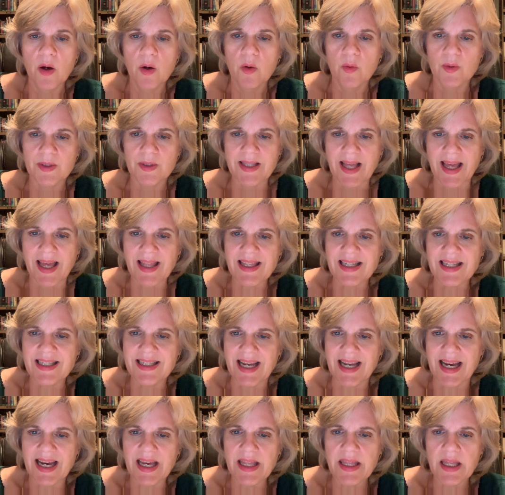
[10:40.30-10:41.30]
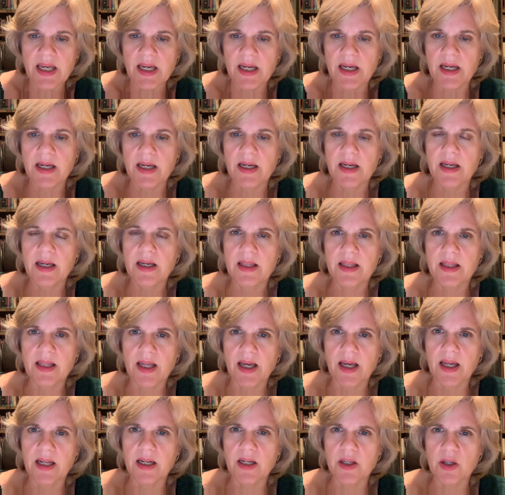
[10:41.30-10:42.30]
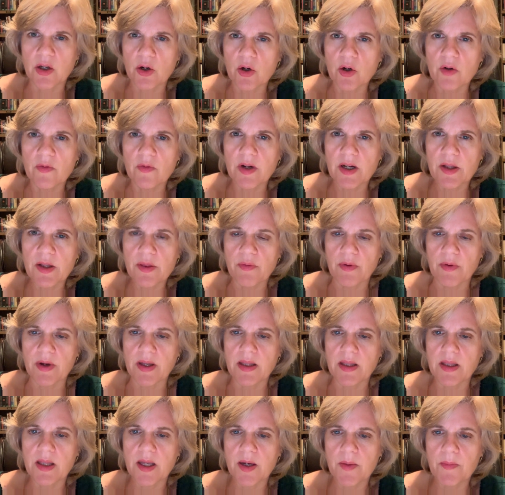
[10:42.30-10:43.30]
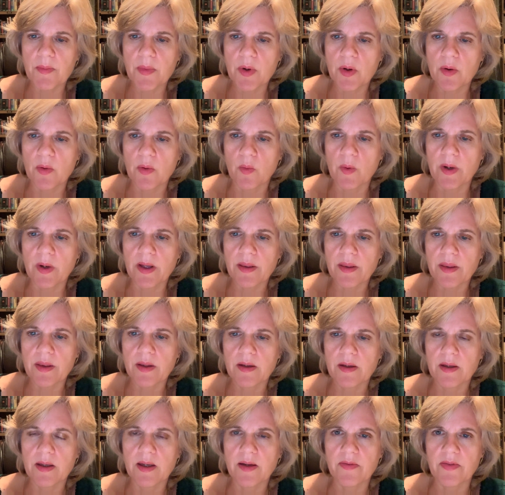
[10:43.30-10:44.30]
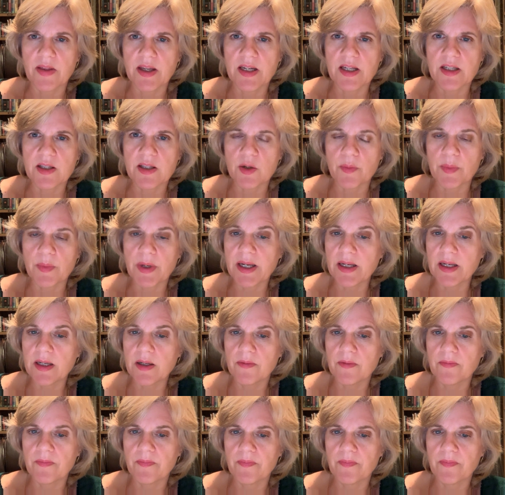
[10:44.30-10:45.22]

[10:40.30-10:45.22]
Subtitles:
Was that the death that Jehovah threatened them with if they disobeyed?